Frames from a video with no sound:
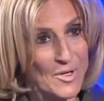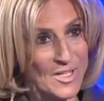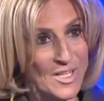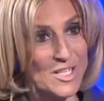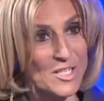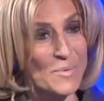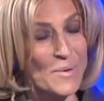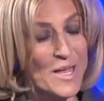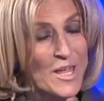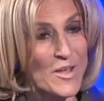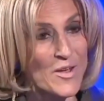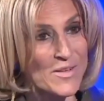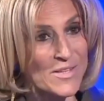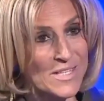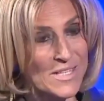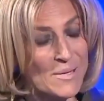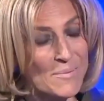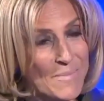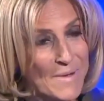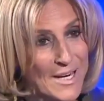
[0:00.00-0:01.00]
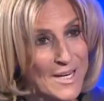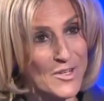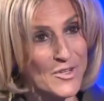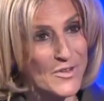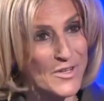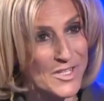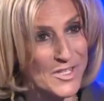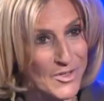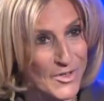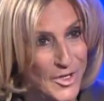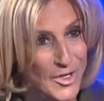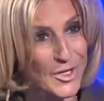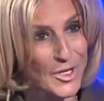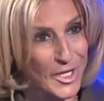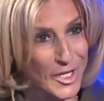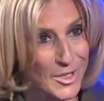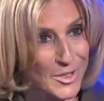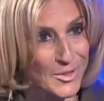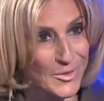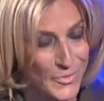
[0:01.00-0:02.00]
The mosque is being used as a military
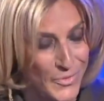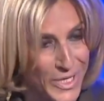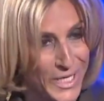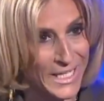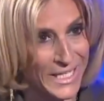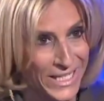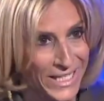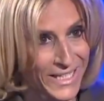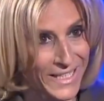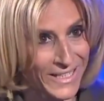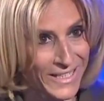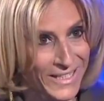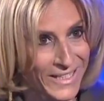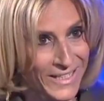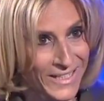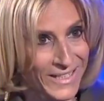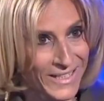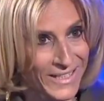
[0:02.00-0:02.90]
stronghold, really?